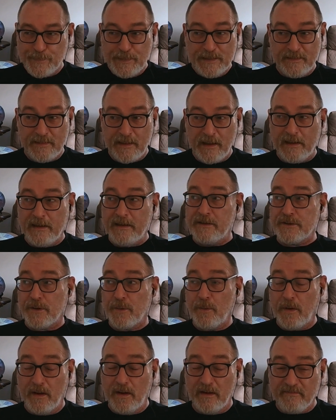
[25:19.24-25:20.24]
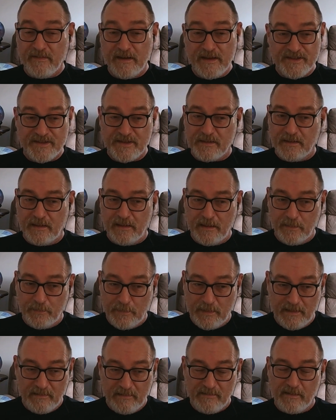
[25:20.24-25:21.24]
there's been days quite
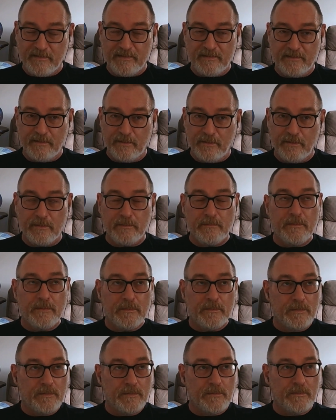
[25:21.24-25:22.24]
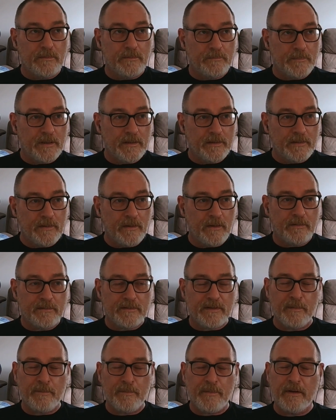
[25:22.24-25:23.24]
recently where I thought, oh,
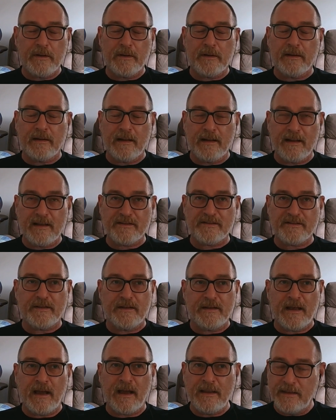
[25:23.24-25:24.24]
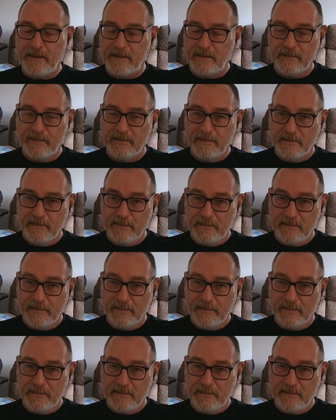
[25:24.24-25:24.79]
God, am I going to last the day?